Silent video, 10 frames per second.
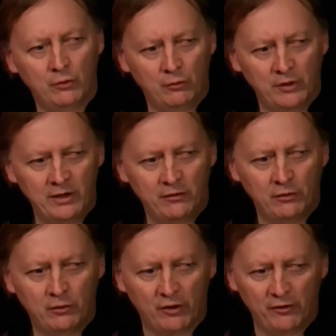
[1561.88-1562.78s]
read the
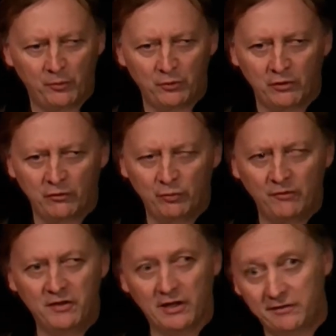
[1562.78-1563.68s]
correspondence with
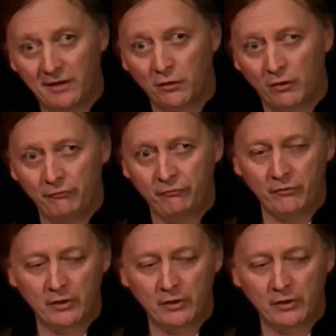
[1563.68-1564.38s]
Kirsanoff,